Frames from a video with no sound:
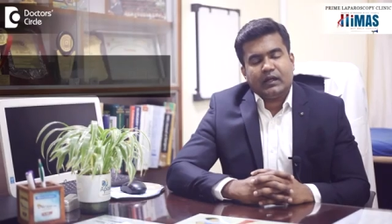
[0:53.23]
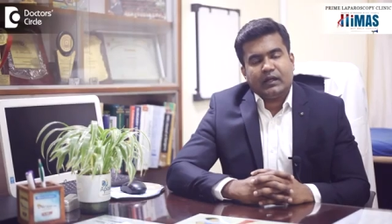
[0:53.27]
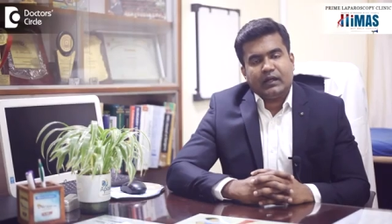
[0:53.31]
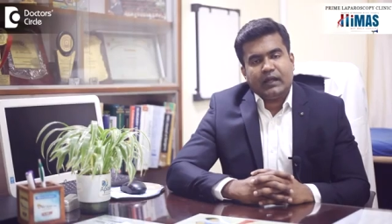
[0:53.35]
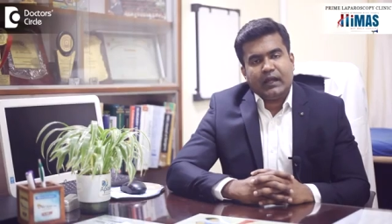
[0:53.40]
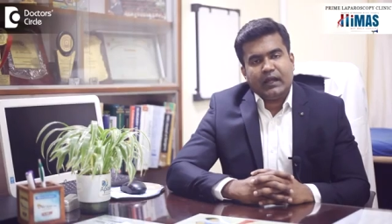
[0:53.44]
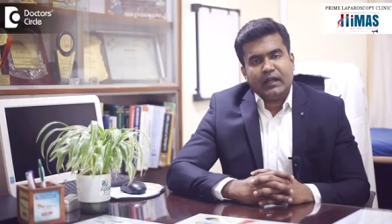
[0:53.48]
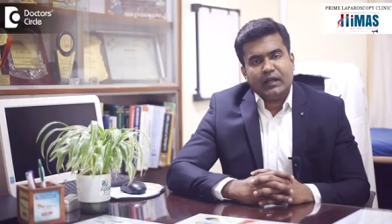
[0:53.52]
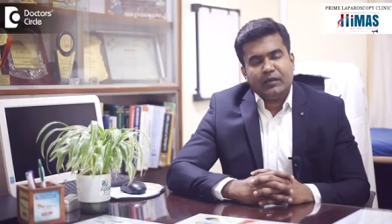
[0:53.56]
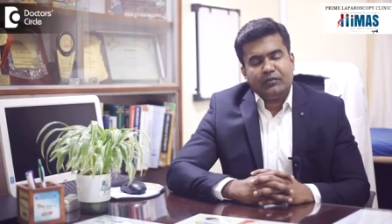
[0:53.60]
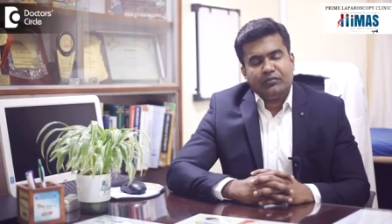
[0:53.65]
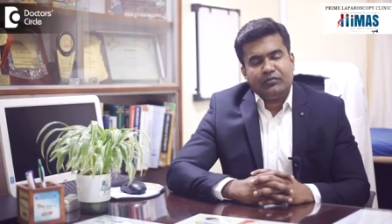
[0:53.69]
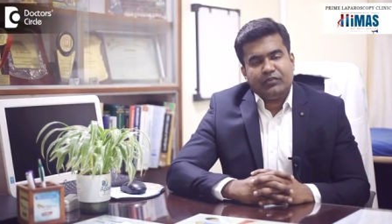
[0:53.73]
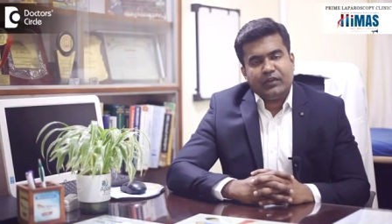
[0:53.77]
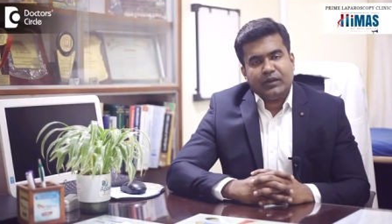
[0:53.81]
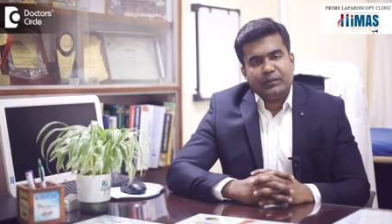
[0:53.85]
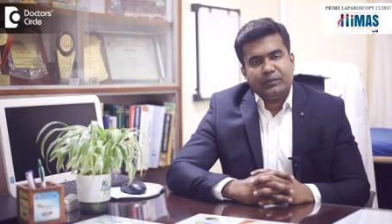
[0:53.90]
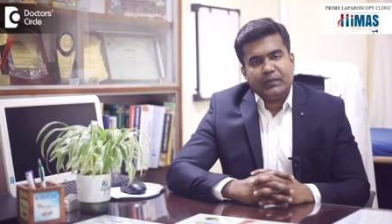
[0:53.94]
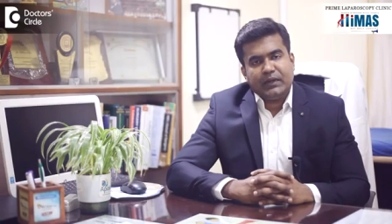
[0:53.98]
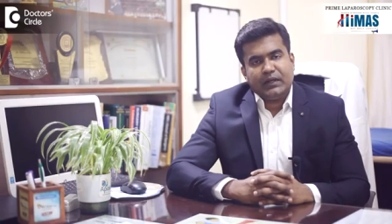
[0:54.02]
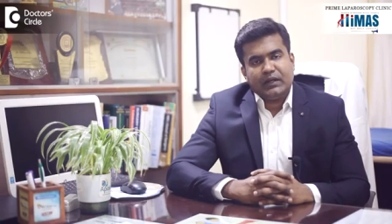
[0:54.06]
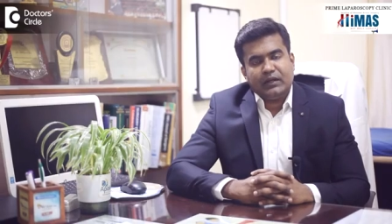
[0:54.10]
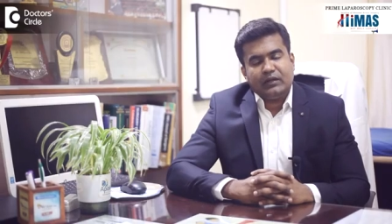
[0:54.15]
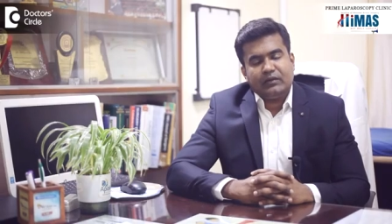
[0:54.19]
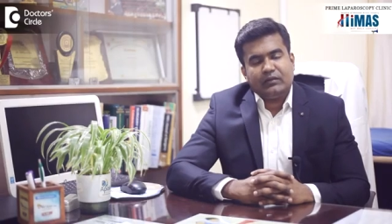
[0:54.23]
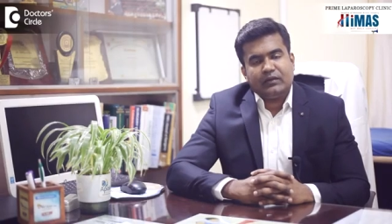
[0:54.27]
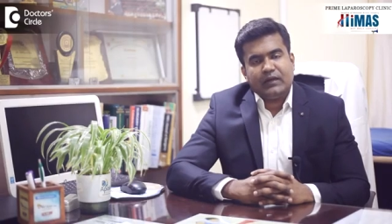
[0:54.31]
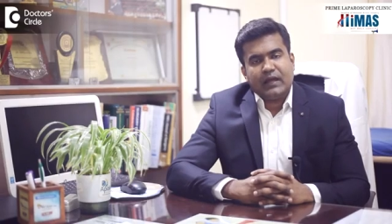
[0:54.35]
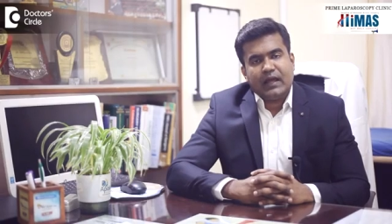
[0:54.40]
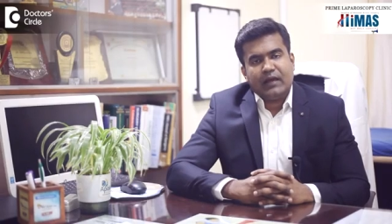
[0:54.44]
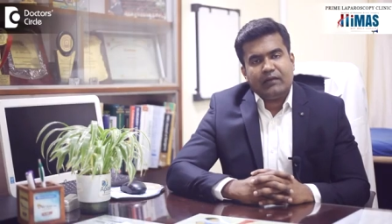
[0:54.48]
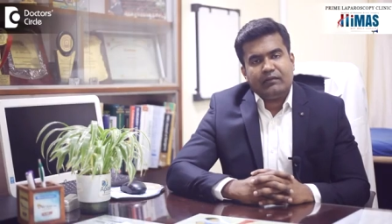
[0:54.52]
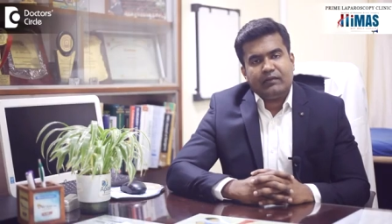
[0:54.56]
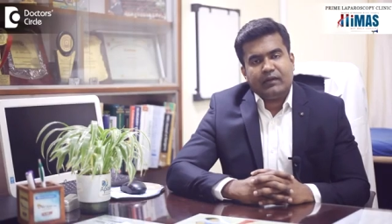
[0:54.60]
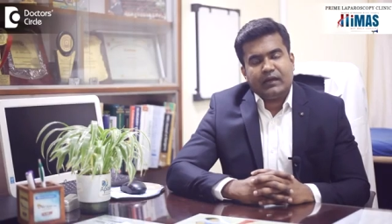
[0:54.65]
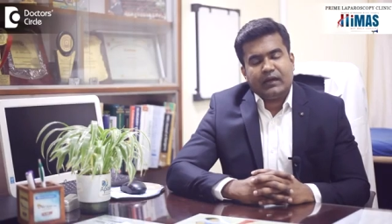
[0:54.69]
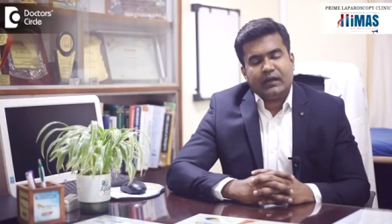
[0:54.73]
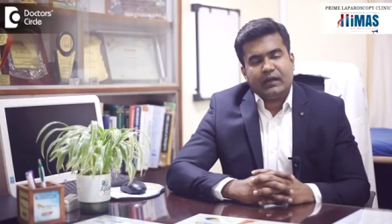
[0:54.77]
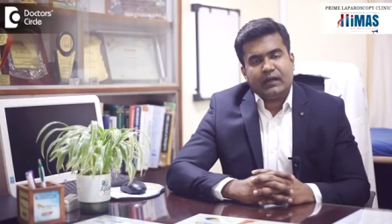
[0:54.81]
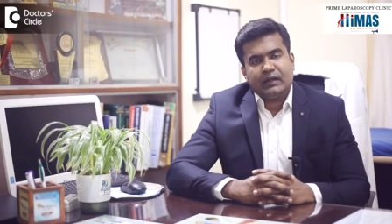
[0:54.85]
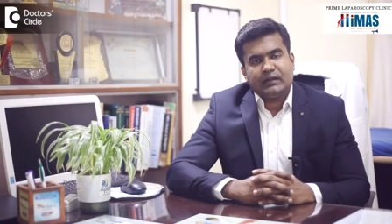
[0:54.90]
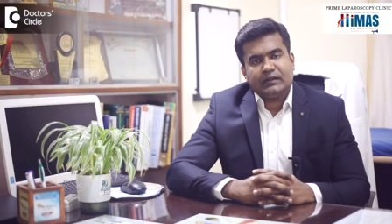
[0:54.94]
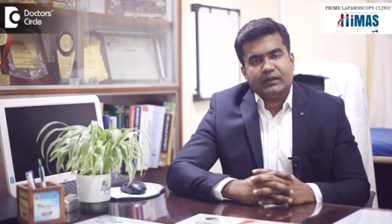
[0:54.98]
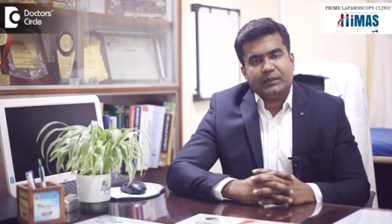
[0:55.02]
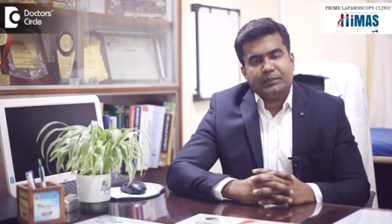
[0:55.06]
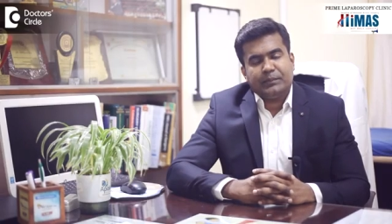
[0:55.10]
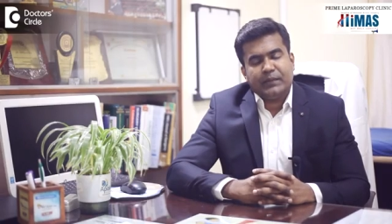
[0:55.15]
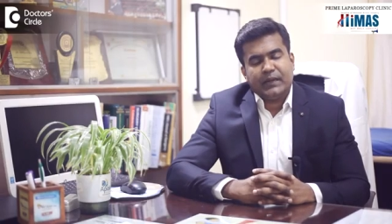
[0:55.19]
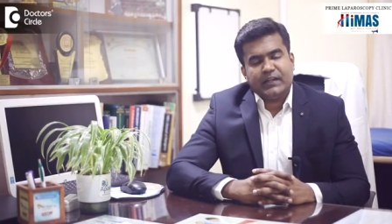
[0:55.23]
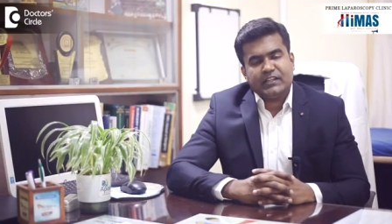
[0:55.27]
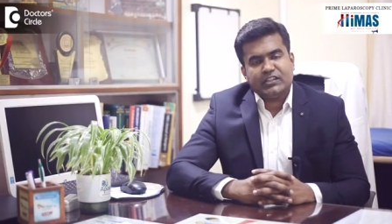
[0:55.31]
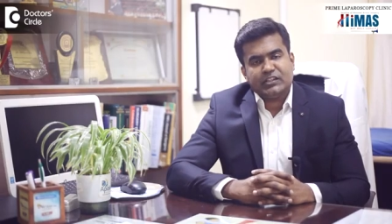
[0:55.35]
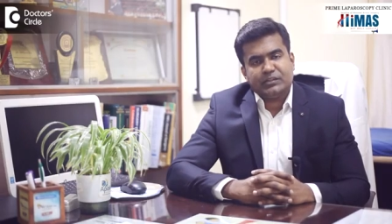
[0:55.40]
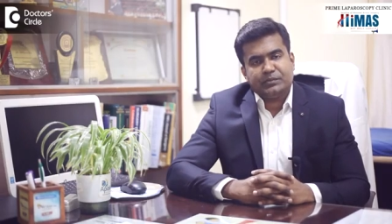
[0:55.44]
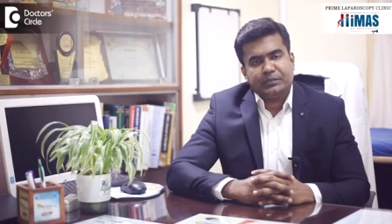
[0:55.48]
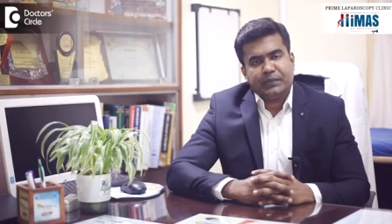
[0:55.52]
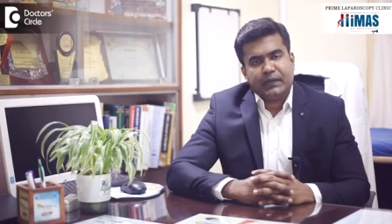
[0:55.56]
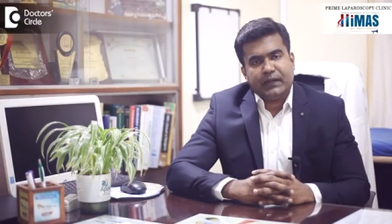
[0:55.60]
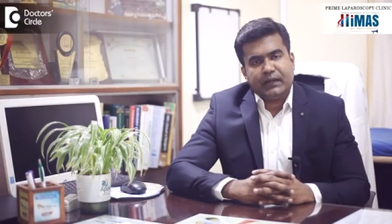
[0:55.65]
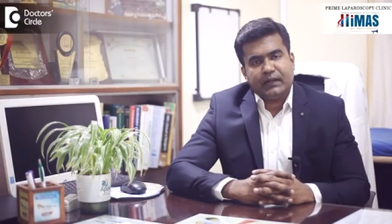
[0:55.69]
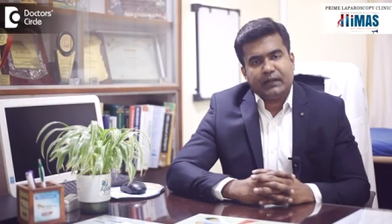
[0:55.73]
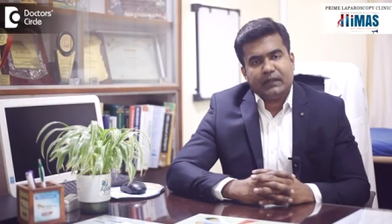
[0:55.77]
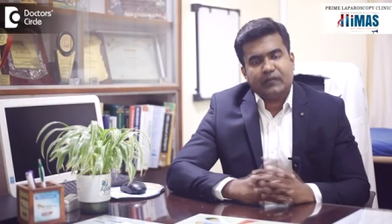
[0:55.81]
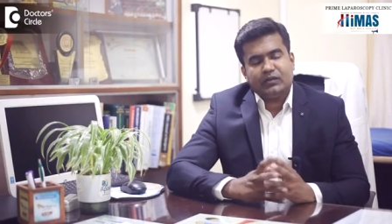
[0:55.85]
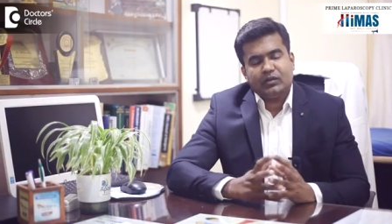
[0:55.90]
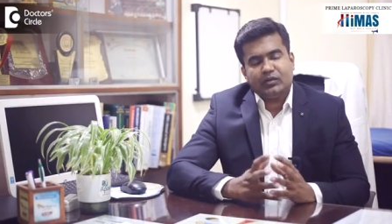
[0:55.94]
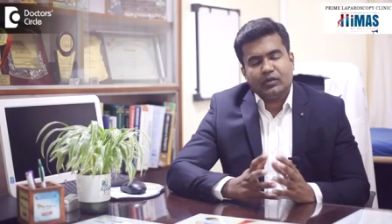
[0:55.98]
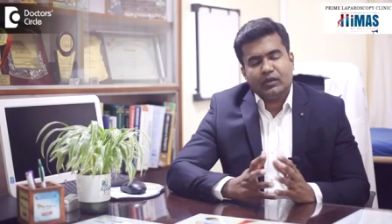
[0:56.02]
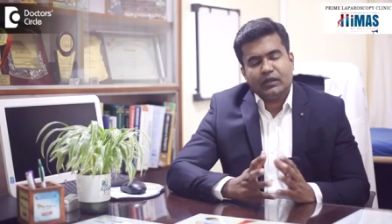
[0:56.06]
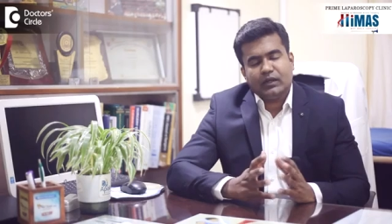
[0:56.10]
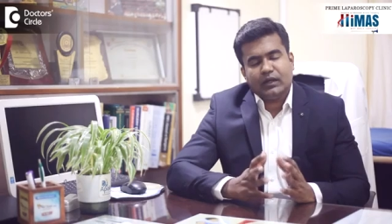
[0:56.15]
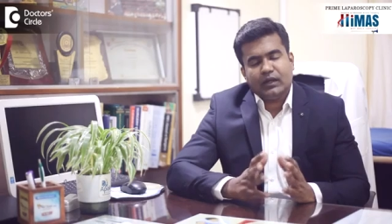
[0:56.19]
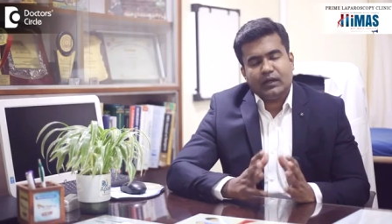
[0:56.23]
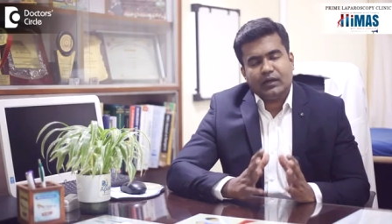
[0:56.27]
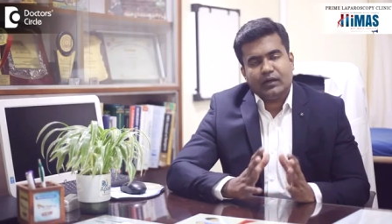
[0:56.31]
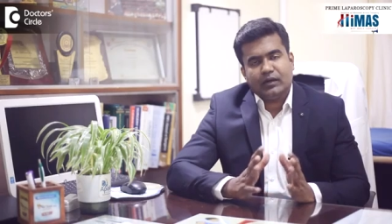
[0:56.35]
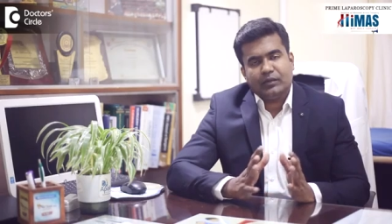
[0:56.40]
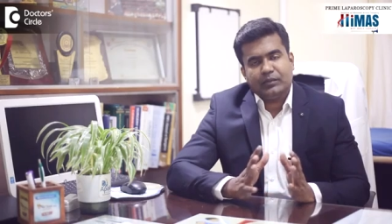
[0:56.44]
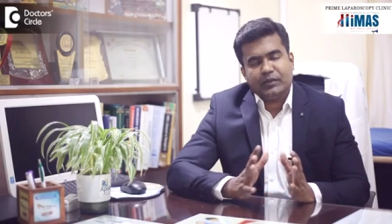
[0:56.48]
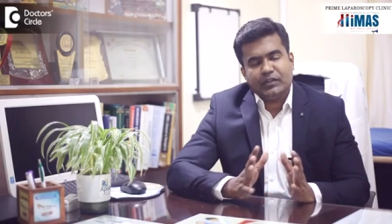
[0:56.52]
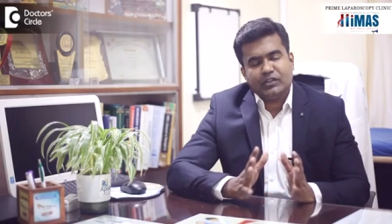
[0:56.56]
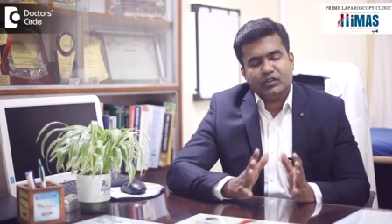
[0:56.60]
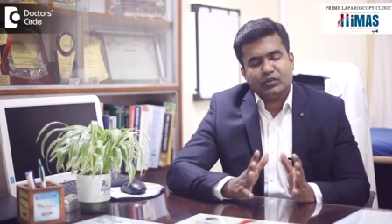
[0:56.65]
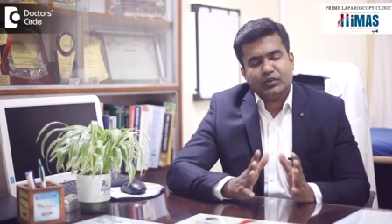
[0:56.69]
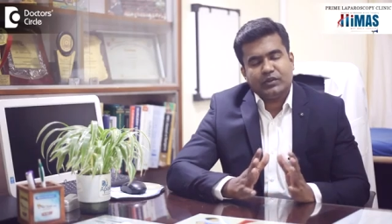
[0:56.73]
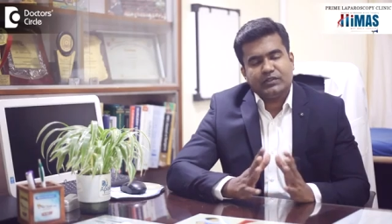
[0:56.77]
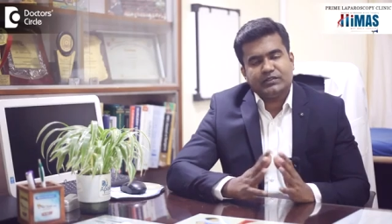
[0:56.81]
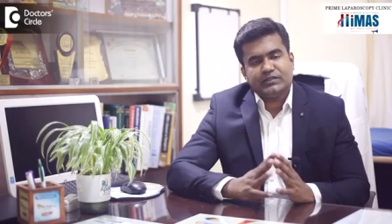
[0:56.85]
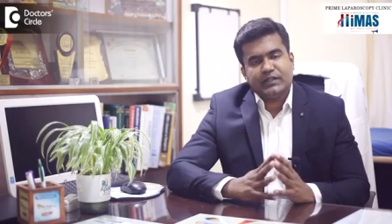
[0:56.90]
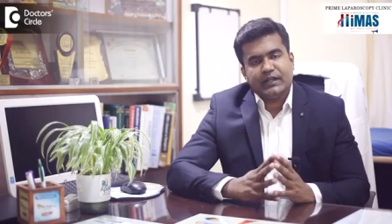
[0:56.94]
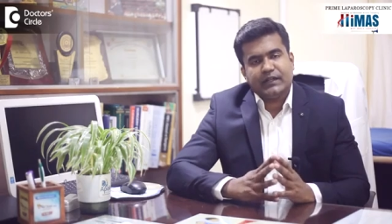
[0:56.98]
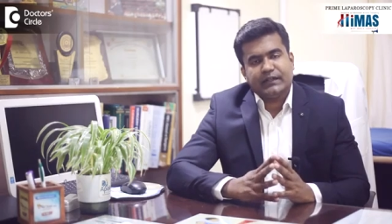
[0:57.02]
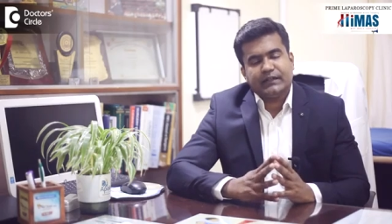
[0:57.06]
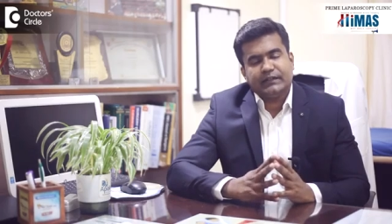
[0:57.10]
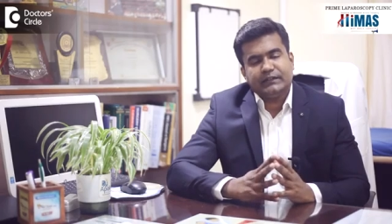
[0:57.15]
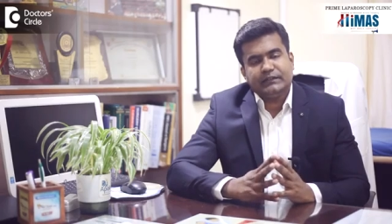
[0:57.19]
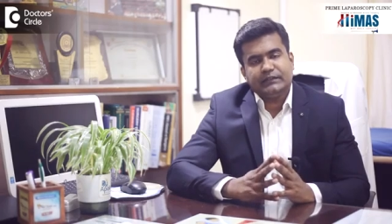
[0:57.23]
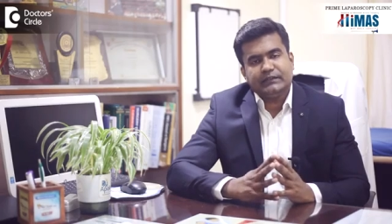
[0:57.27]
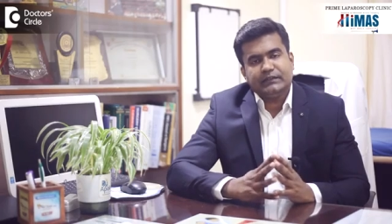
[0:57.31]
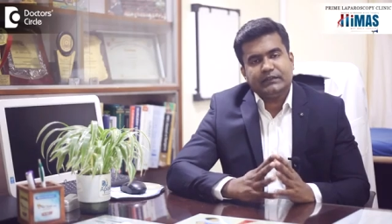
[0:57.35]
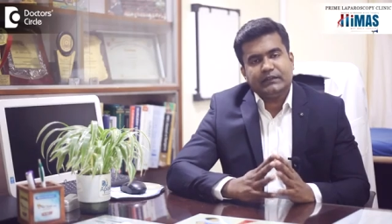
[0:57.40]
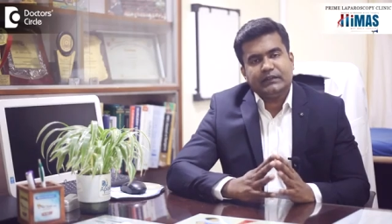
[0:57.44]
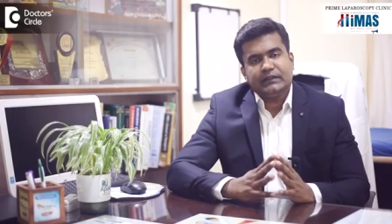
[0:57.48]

young female will have the breast pain during menstrual cycles.